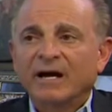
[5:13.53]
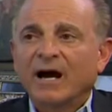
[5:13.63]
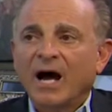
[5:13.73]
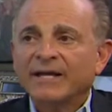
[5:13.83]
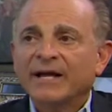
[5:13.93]

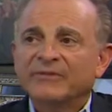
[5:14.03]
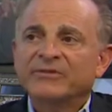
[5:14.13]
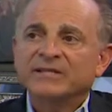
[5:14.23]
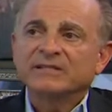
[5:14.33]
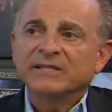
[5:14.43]
I got
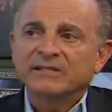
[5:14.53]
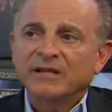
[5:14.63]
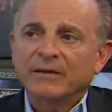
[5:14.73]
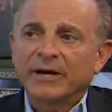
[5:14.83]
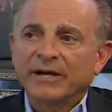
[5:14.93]
these leads
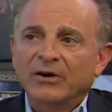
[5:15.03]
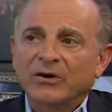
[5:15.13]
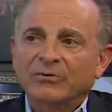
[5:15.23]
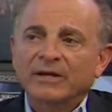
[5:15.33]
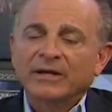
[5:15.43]
on my
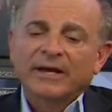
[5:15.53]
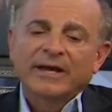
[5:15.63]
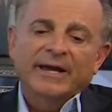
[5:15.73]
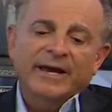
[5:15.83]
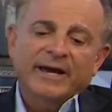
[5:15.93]
own.
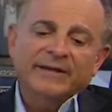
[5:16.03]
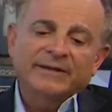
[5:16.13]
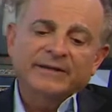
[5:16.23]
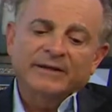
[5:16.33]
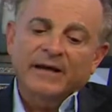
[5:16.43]
And
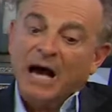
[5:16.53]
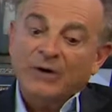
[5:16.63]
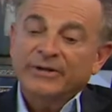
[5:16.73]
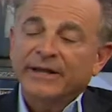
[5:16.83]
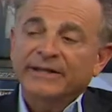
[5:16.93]
how
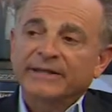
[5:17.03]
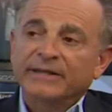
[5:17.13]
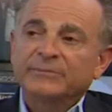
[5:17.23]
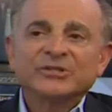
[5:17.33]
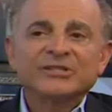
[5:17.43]
did I get
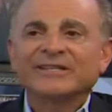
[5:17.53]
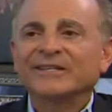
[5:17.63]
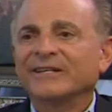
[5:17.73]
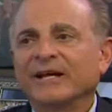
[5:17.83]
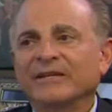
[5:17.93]
them? Just
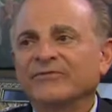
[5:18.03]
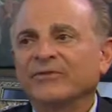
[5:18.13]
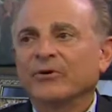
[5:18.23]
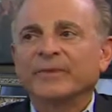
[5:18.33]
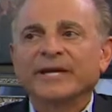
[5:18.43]
getting on the
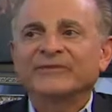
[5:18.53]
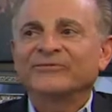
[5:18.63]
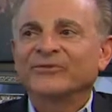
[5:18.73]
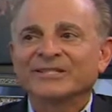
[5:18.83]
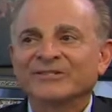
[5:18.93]
phone, making
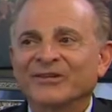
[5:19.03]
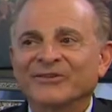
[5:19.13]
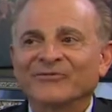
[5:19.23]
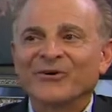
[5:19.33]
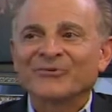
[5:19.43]
friends on the
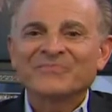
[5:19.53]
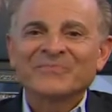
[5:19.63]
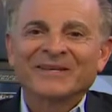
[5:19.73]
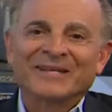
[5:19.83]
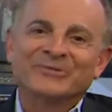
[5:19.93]
phone.
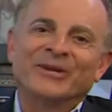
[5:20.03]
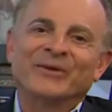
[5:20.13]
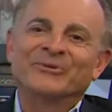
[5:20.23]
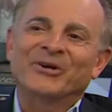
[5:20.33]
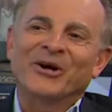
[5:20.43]
That's what I
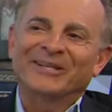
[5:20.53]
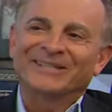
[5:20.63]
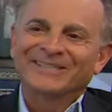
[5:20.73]
would call it.